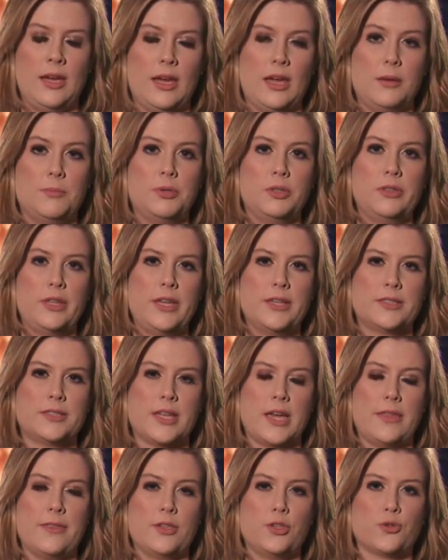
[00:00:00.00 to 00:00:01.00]
And police
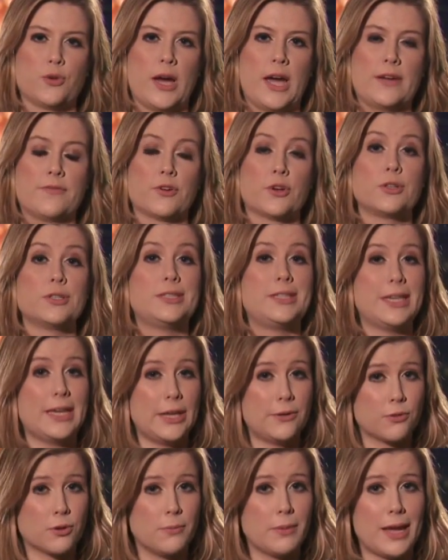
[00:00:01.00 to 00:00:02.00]
say the driver did
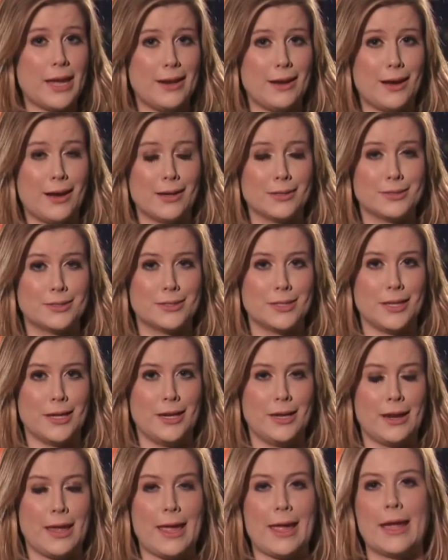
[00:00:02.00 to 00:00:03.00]
remain on
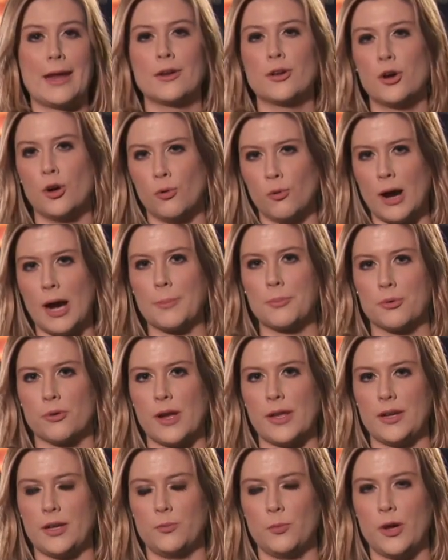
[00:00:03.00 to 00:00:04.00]
scene and
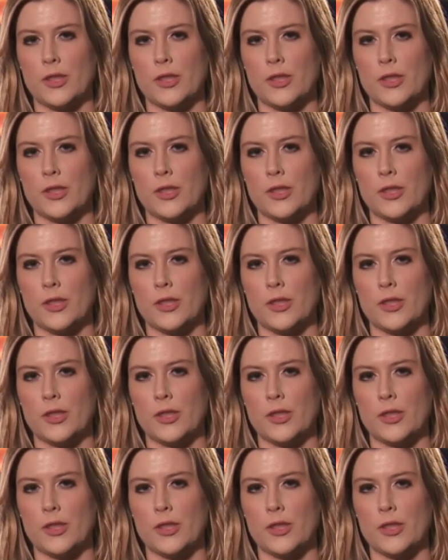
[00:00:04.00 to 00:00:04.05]
cooperated